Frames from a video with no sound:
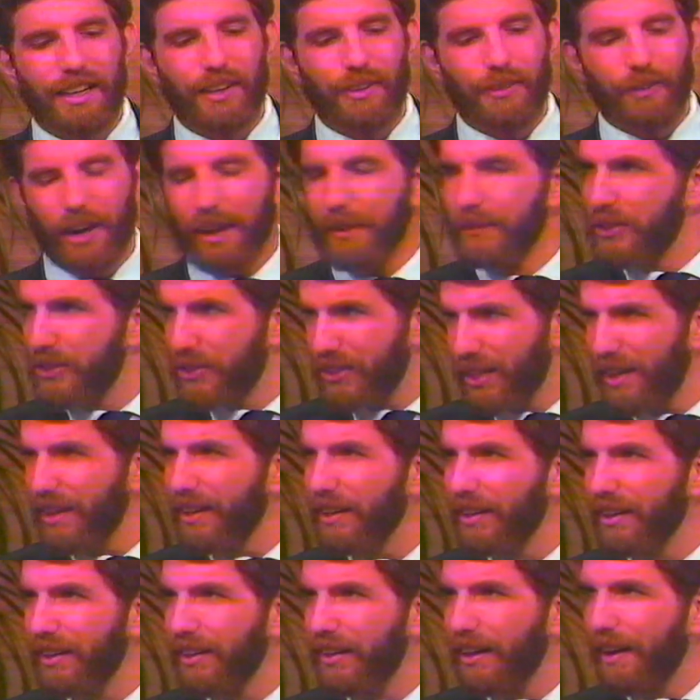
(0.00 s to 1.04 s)
Well, I was
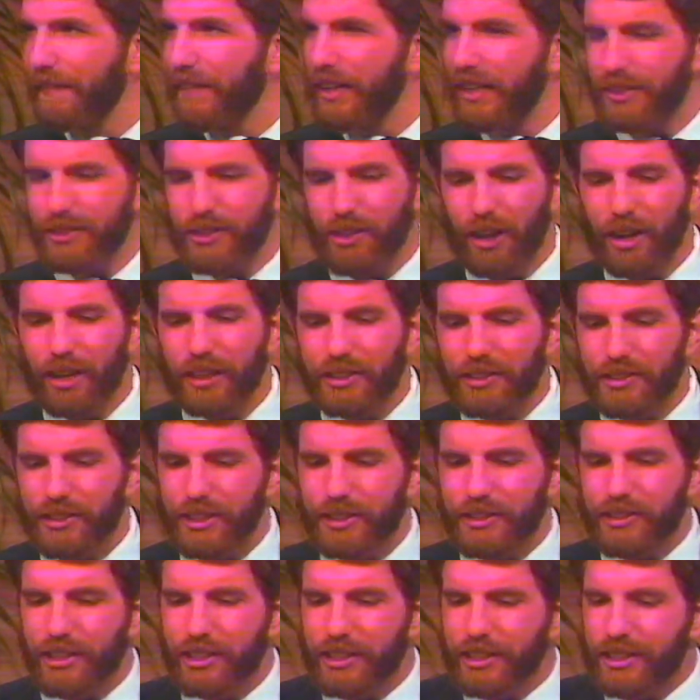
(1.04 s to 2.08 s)
scared. I mean, as long as
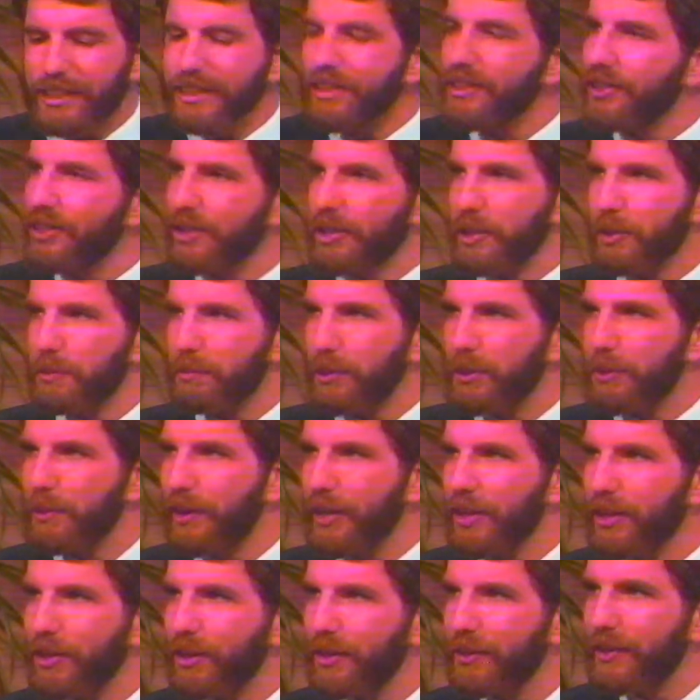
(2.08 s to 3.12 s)
there's a distance
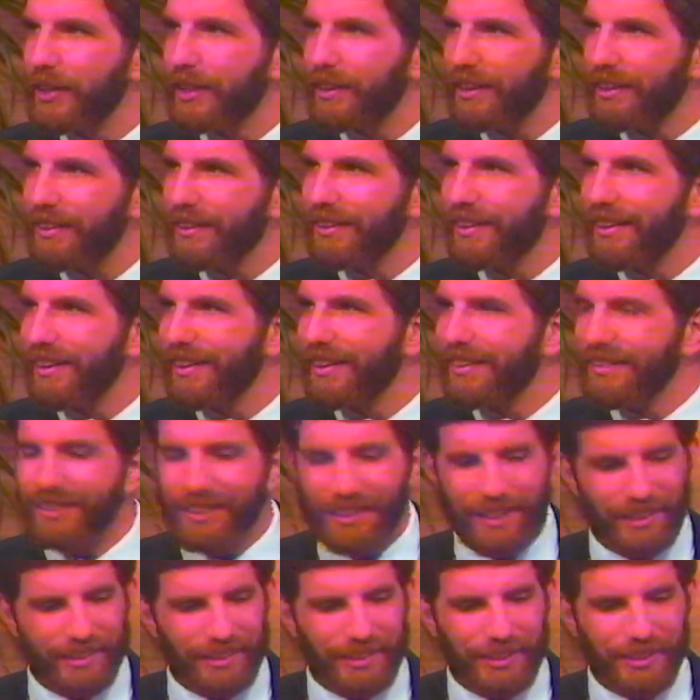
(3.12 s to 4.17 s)
between you and
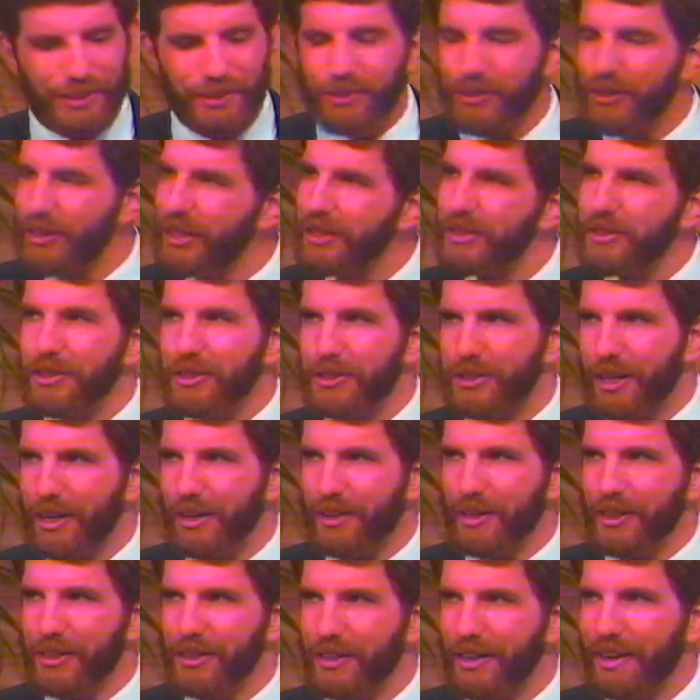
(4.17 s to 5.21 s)
this Jesus
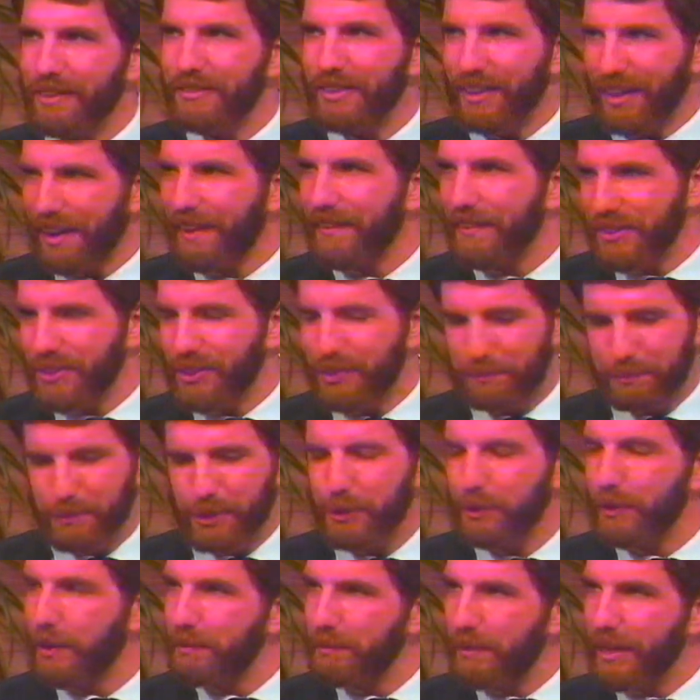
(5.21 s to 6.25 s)
character, I was
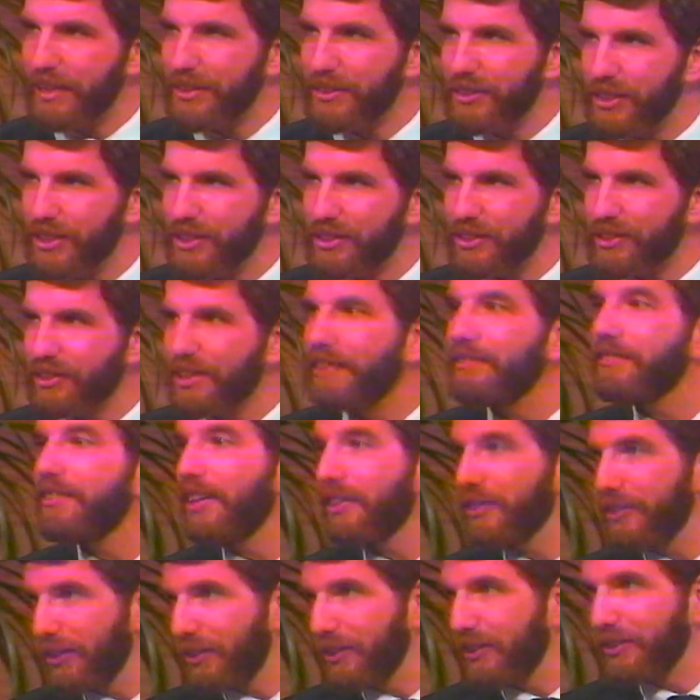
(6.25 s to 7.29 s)
between me and Jesus, I
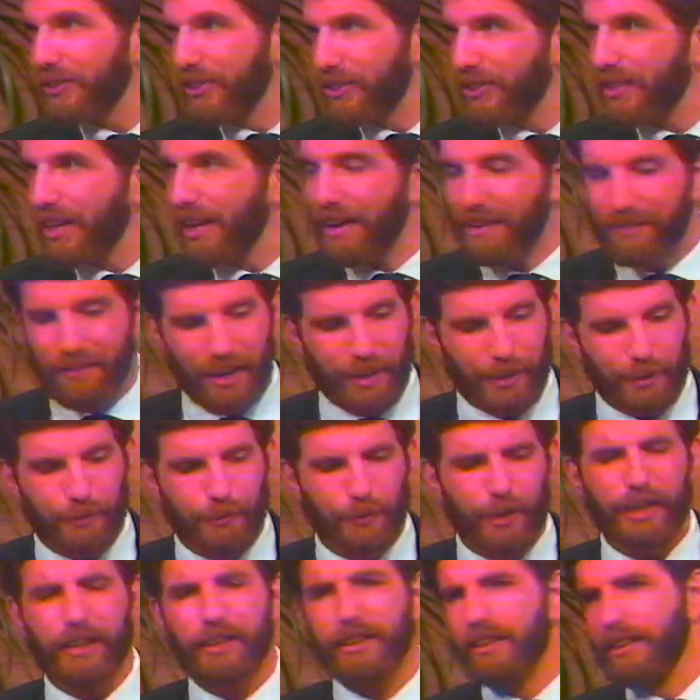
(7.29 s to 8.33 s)
felt a little safe. I could
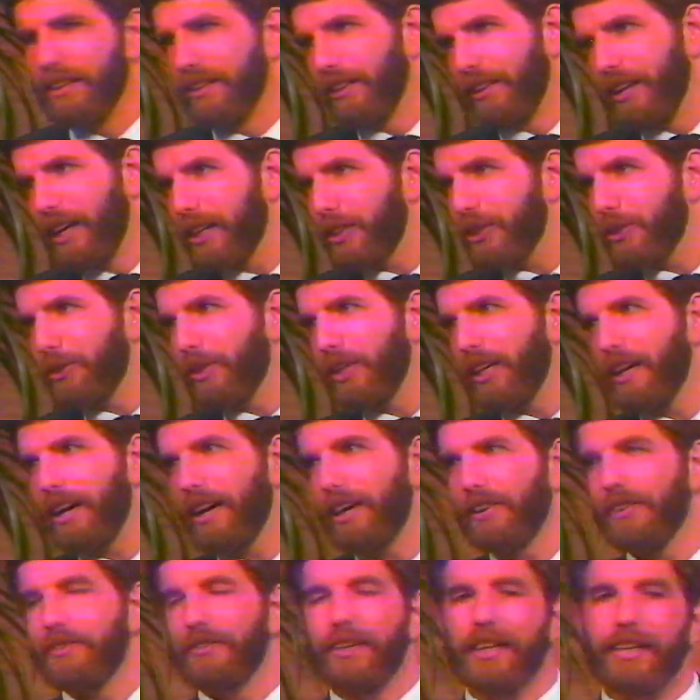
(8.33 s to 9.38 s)
read it intellectually. I
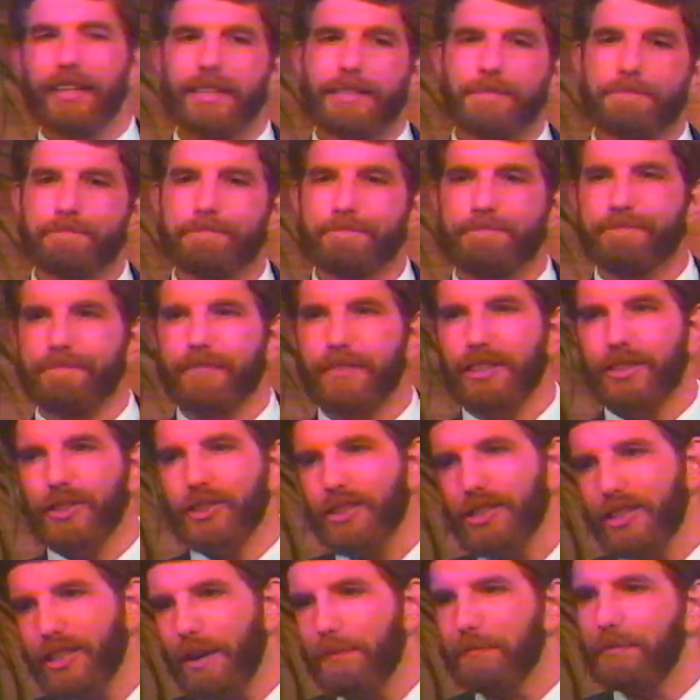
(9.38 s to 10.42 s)
could read it
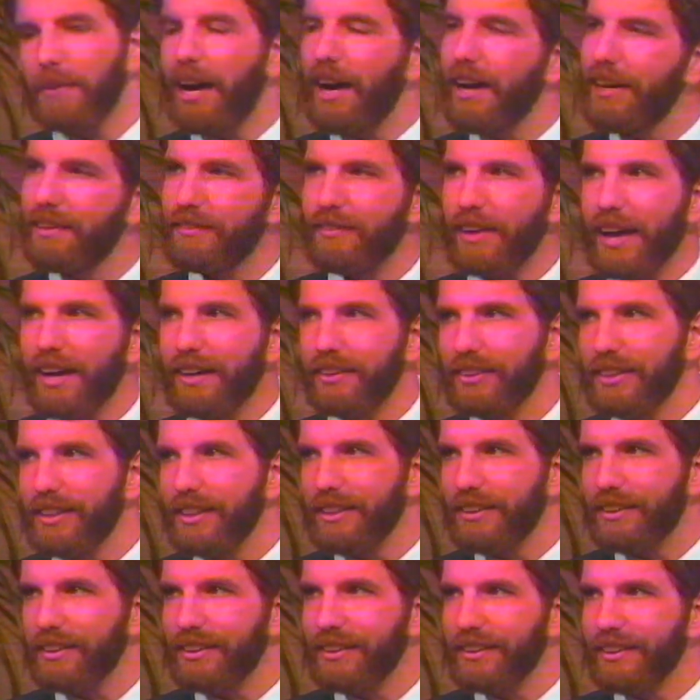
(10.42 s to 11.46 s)
some kind of
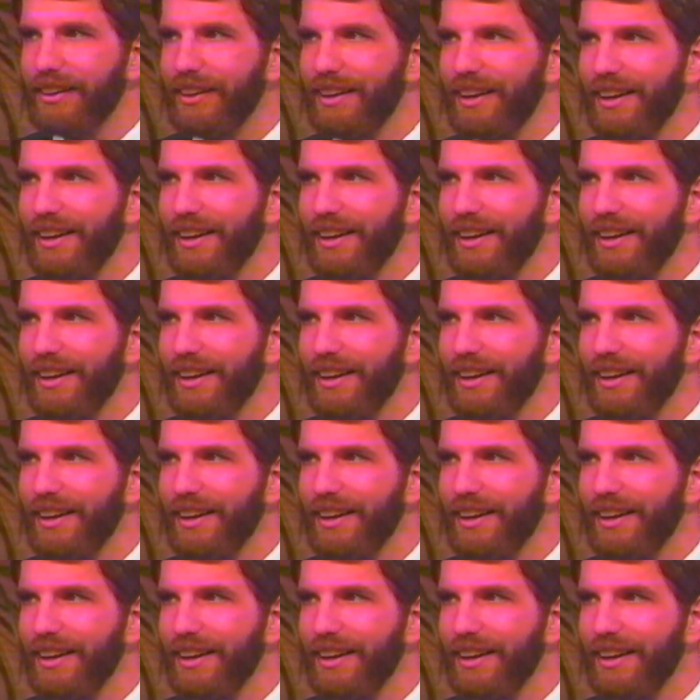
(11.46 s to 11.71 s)
analytically.